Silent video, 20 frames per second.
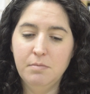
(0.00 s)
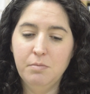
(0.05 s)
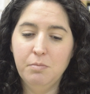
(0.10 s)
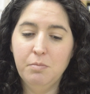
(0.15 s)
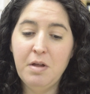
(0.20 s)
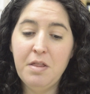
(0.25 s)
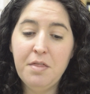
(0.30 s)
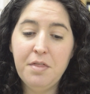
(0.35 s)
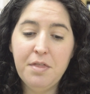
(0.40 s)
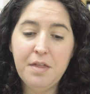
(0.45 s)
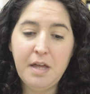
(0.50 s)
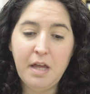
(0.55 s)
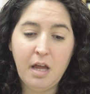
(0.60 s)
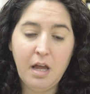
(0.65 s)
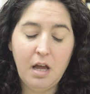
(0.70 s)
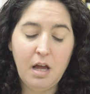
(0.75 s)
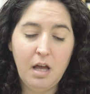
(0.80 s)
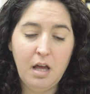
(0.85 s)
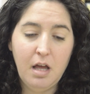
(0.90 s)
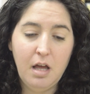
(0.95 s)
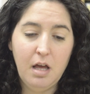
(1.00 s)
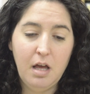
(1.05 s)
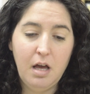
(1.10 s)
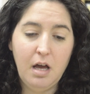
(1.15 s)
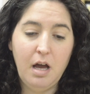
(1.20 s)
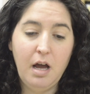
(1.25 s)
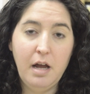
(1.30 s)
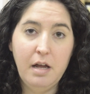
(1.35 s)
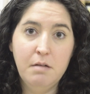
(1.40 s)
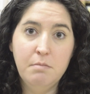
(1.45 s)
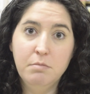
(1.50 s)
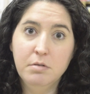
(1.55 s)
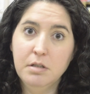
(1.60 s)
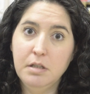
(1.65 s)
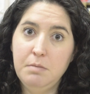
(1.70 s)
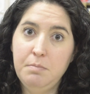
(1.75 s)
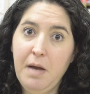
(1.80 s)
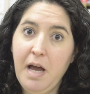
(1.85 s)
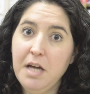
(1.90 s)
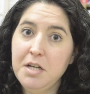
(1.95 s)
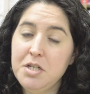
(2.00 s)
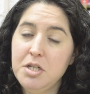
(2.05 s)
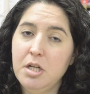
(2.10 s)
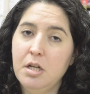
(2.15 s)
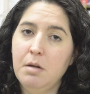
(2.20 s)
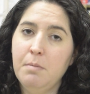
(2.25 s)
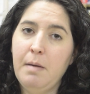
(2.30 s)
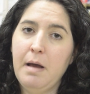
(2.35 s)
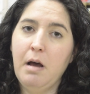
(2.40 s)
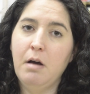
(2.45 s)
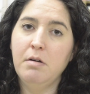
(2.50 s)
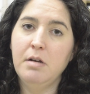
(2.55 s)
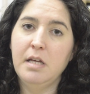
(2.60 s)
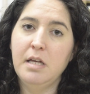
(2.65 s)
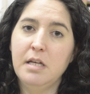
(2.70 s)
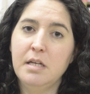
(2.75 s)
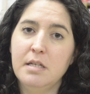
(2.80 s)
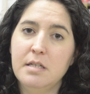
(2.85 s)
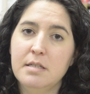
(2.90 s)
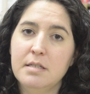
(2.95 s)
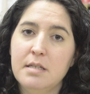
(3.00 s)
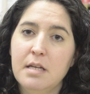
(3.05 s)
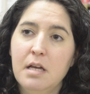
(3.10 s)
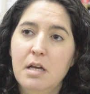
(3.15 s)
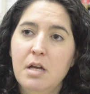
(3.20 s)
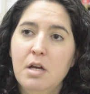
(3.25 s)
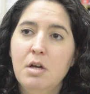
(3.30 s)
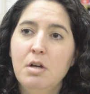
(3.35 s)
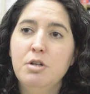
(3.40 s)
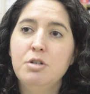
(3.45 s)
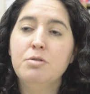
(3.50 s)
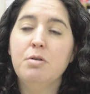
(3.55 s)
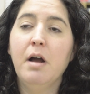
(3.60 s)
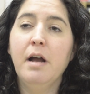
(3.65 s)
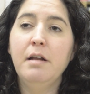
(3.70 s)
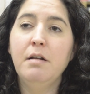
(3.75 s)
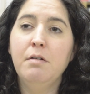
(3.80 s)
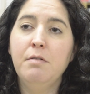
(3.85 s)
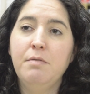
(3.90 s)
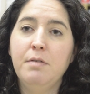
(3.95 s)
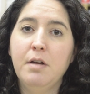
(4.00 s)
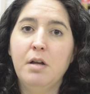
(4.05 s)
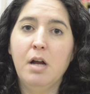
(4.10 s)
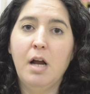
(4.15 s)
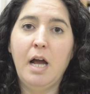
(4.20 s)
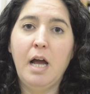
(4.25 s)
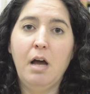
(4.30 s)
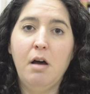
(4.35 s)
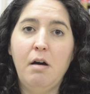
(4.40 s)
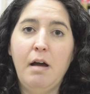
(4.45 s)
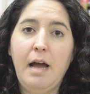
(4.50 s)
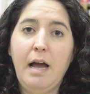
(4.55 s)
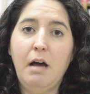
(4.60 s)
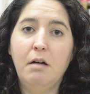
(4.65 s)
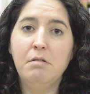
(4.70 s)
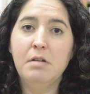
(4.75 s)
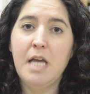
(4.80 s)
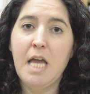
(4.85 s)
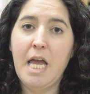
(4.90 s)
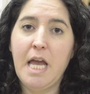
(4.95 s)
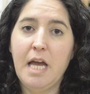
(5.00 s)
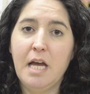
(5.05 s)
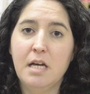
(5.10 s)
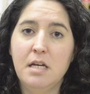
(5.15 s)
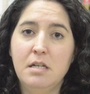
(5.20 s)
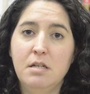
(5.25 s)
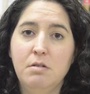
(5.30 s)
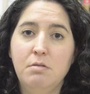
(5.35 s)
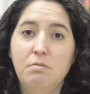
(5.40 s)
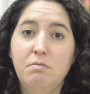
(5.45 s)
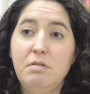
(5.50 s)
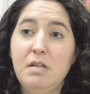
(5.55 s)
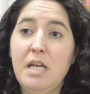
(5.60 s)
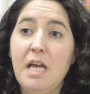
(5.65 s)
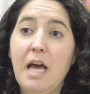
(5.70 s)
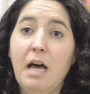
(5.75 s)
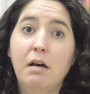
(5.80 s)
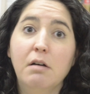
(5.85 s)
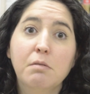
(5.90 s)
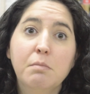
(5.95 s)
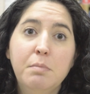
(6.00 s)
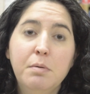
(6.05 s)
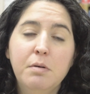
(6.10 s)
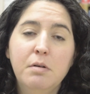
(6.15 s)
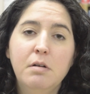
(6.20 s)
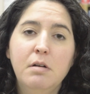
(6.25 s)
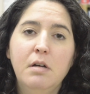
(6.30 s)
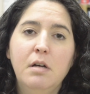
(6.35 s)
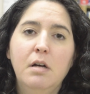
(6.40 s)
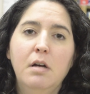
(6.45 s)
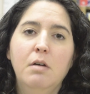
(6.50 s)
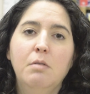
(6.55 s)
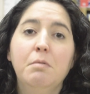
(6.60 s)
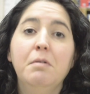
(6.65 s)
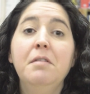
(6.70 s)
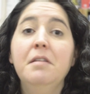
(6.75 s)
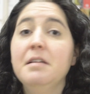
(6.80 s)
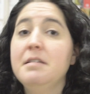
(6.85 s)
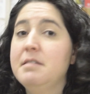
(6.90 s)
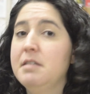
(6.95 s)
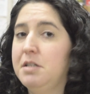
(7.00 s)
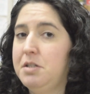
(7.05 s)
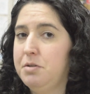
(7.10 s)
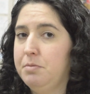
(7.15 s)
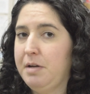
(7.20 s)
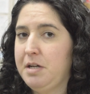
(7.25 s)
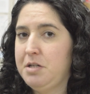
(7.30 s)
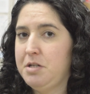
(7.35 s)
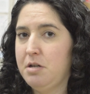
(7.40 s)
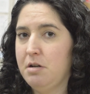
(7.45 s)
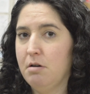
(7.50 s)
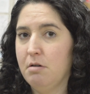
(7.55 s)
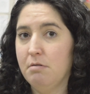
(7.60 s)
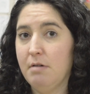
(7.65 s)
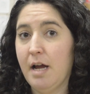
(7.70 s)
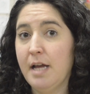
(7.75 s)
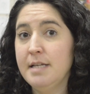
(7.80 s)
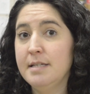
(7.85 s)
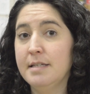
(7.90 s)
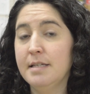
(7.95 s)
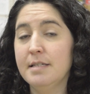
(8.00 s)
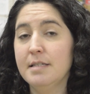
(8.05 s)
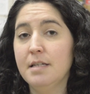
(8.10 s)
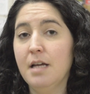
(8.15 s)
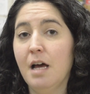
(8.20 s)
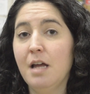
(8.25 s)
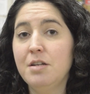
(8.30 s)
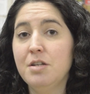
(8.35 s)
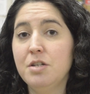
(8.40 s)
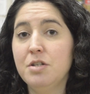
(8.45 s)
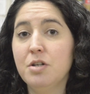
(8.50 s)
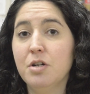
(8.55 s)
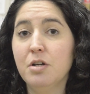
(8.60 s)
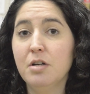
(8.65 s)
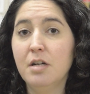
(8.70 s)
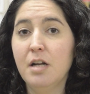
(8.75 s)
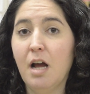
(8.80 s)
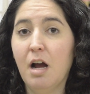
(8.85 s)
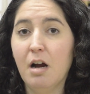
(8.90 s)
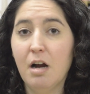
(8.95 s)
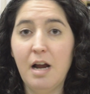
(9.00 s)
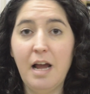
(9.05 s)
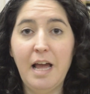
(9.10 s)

one thing I am really passionate about is trying to figure out how can we help when this situation arises, not to turn our